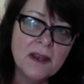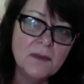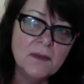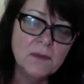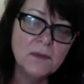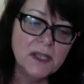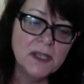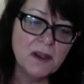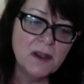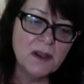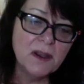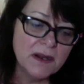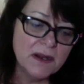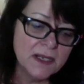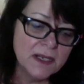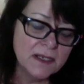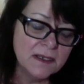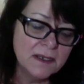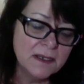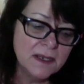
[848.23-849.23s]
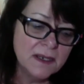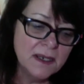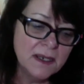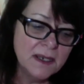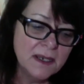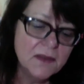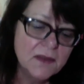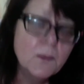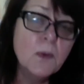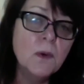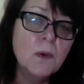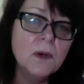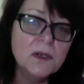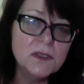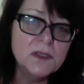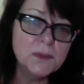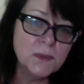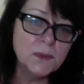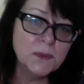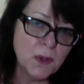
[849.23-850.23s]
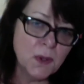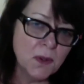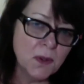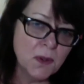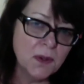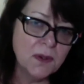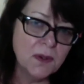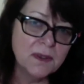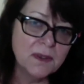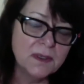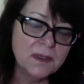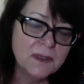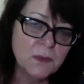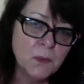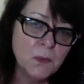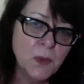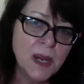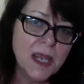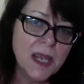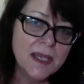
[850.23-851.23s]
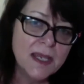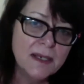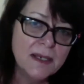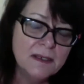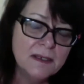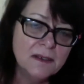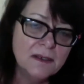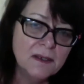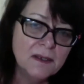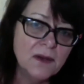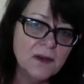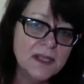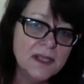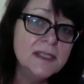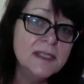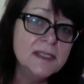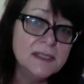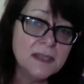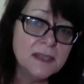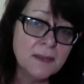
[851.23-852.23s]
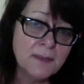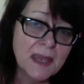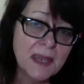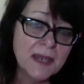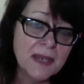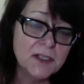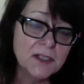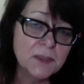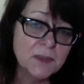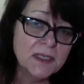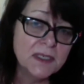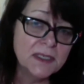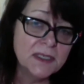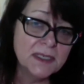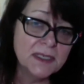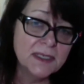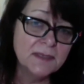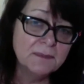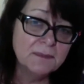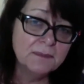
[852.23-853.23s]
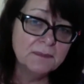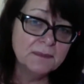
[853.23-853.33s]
regarding the board's role when there is a management team?